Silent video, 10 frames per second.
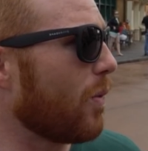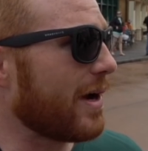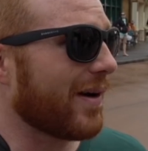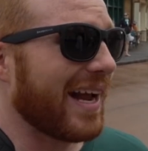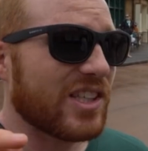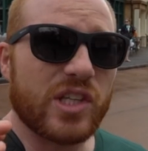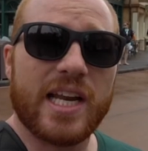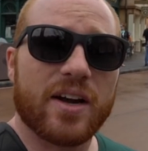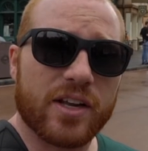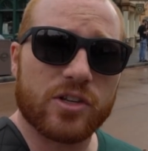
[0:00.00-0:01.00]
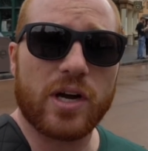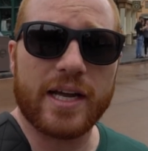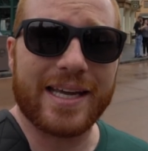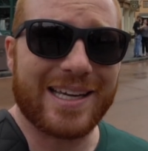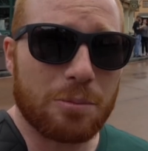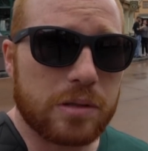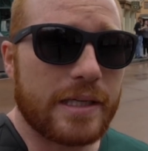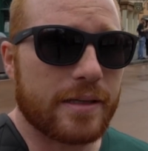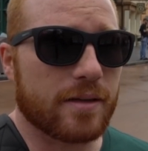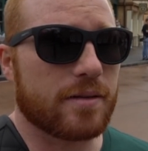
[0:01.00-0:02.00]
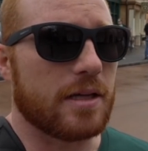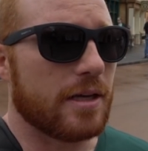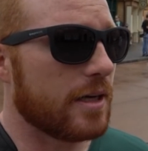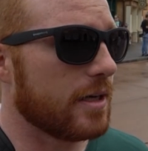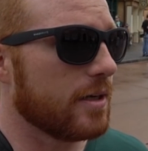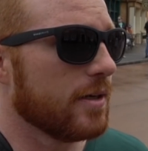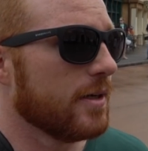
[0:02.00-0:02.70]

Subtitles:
we are actually now going to try and complete the